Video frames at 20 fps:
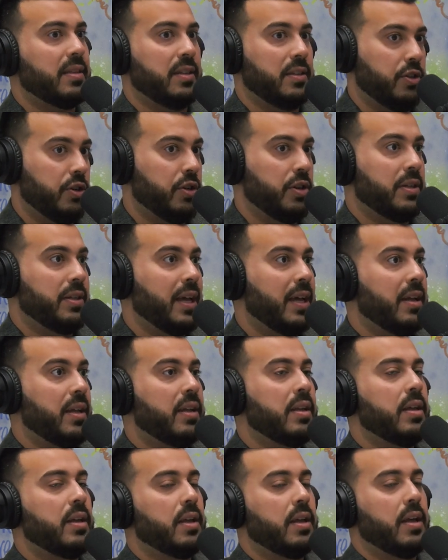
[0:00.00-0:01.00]
You're
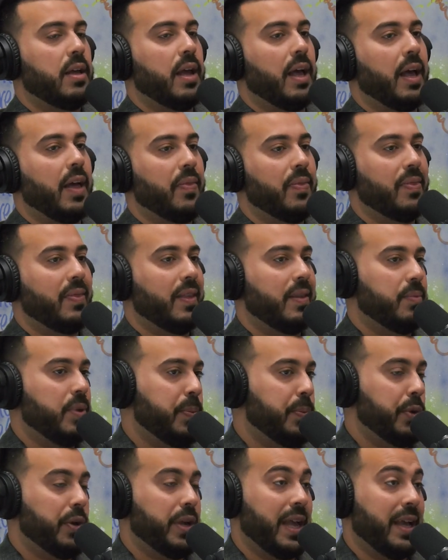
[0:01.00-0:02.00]
indebted and
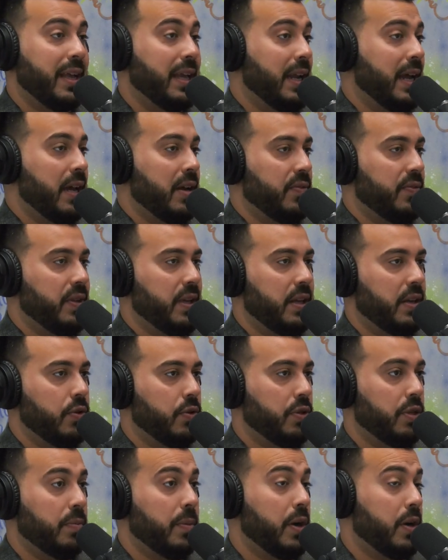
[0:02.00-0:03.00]
people can't get out of it in
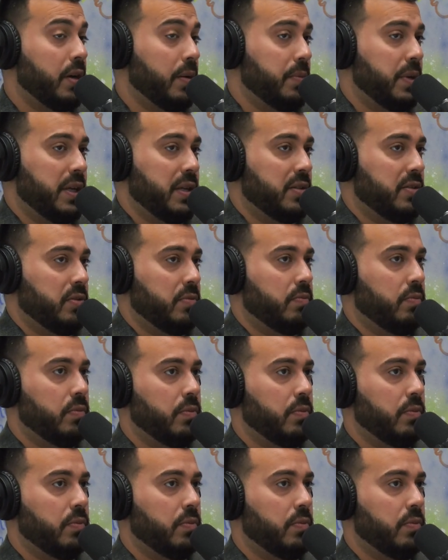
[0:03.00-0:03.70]
North America because